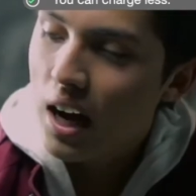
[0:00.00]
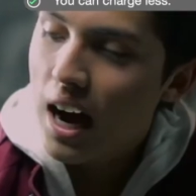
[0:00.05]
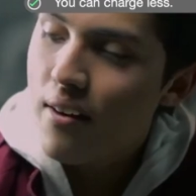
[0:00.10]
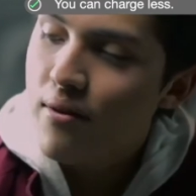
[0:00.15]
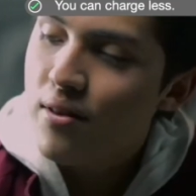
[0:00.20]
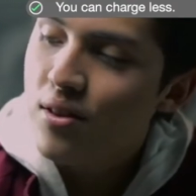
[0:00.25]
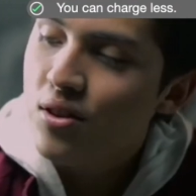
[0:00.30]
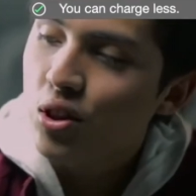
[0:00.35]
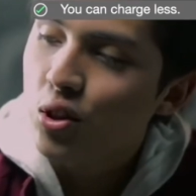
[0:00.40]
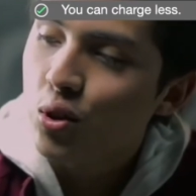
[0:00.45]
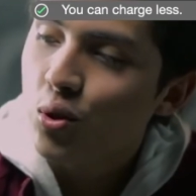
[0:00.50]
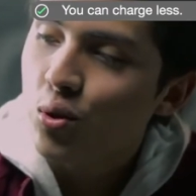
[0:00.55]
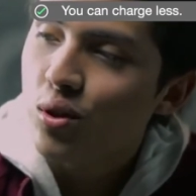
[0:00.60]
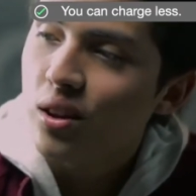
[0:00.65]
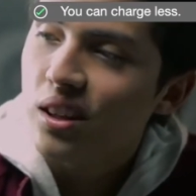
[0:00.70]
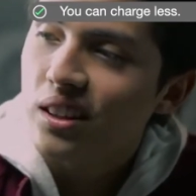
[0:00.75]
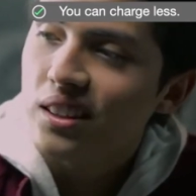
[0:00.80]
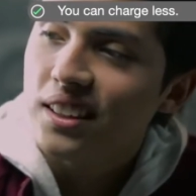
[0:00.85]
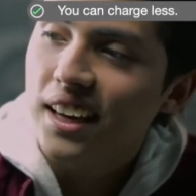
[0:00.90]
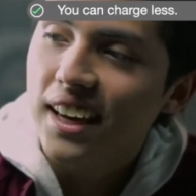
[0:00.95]
for the month
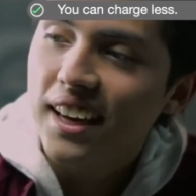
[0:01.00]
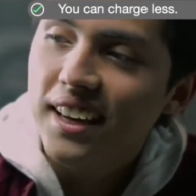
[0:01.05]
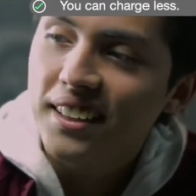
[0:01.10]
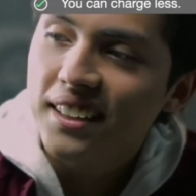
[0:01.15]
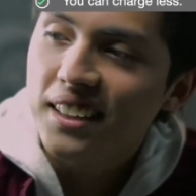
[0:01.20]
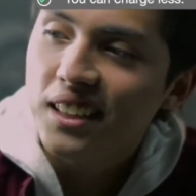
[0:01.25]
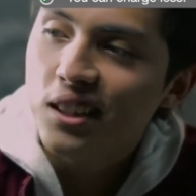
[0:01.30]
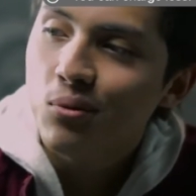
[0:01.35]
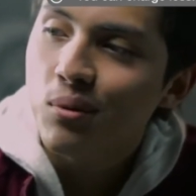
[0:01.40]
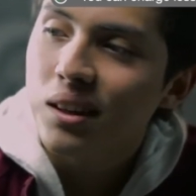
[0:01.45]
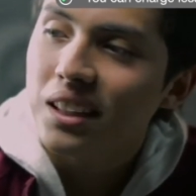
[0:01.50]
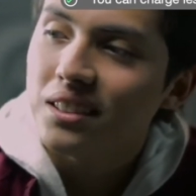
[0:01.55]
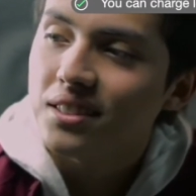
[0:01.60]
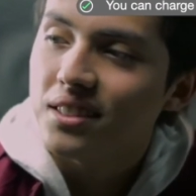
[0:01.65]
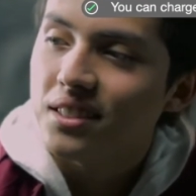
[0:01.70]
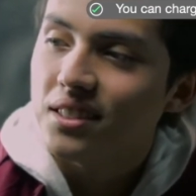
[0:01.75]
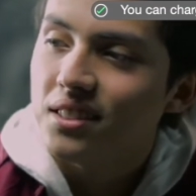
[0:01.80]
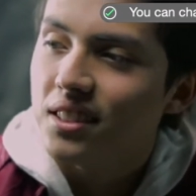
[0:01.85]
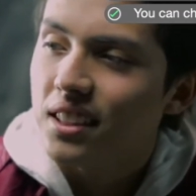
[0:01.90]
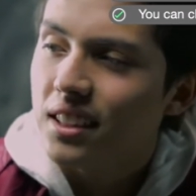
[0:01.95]
per
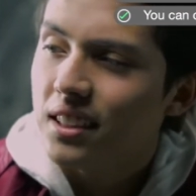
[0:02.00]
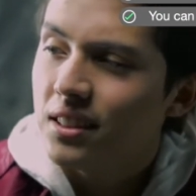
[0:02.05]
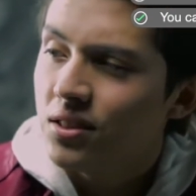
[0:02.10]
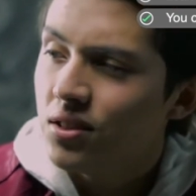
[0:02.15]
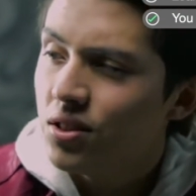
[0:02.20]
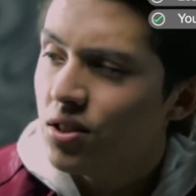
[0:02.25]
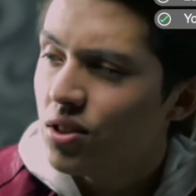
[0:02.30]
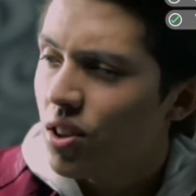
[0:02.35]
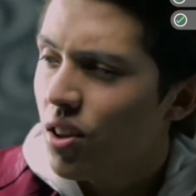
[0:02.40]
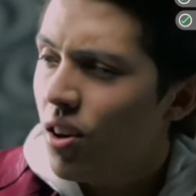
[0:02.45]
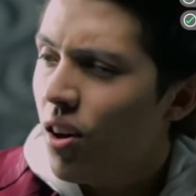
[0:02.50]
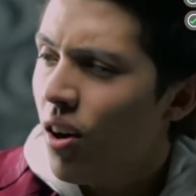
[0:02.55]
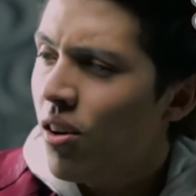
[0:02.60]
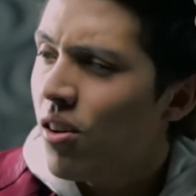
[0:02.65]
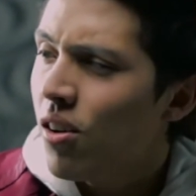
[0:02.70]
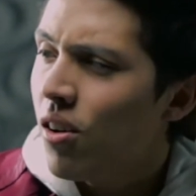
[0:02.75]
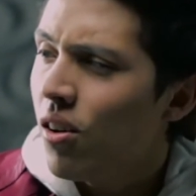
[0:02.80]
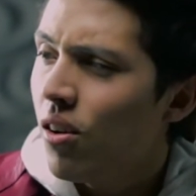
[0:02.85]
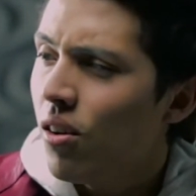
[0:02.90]
person. By